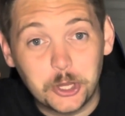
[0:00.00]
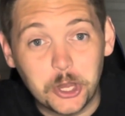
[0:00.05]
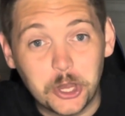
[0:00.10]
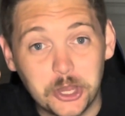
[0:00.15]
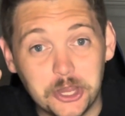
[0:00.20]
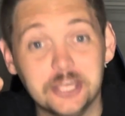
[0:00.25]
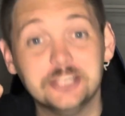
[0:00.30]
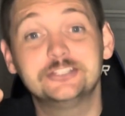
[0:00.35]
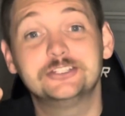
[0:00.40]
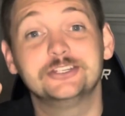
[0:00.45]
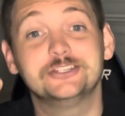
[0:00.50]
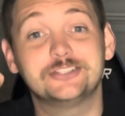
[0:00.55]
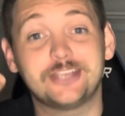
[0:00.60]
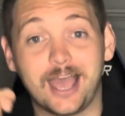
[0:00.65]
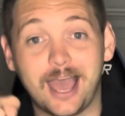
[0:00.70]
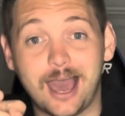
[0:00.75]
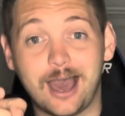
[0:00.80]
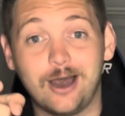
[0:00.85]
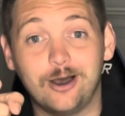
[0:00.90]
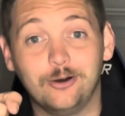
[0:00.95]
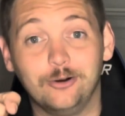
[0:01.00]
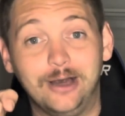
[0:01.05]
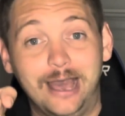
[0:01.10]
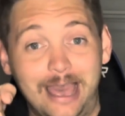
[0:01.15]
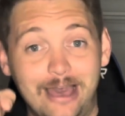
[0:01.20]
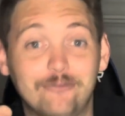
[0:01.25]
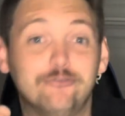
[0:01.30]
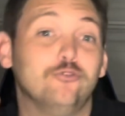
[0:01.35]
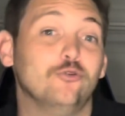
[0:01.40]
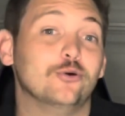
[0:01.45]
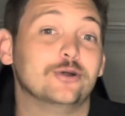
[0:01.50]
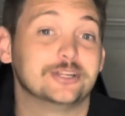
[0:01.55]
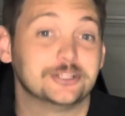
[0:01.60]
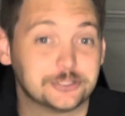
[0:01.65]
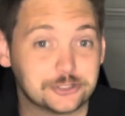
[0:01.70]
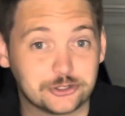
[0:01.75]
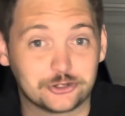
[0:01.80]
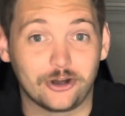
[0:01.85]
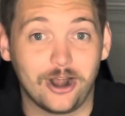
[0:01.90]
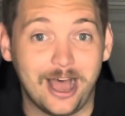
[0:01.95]
this is how F1
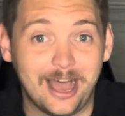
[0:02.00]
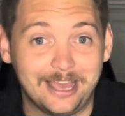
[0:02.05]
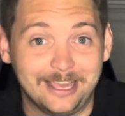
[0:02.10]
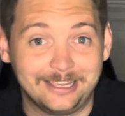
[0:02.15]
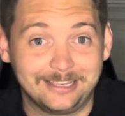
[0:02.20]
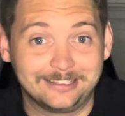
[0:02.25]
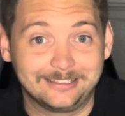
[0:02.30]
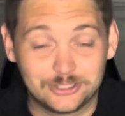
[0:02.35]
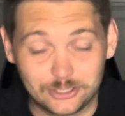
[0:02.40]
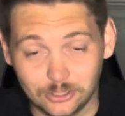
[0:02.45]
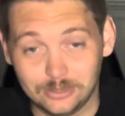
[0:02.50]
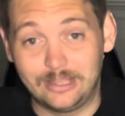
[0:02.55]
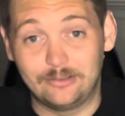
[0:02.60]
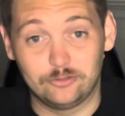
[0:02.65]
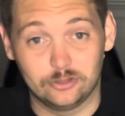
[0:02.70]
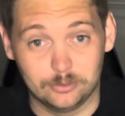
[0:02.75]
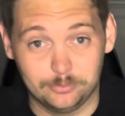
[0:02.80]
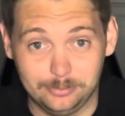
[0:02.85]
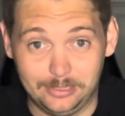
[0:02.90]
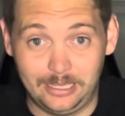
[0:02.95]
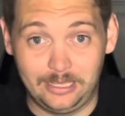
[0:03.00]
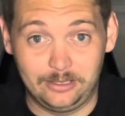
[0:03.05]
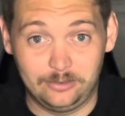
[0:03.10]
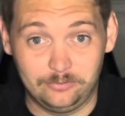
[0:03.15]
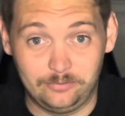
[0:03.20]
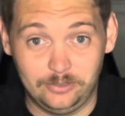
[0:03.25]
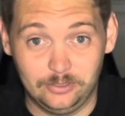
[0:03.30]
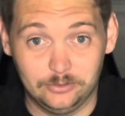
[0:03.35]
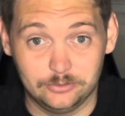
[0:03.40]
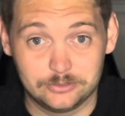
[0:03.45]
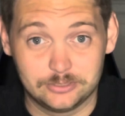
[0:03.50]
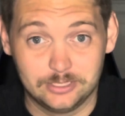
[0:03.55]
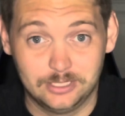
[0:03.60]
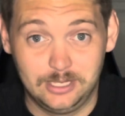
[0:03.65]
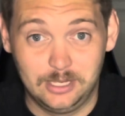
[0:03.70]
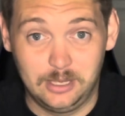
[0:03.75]
is trying to level the playing fields.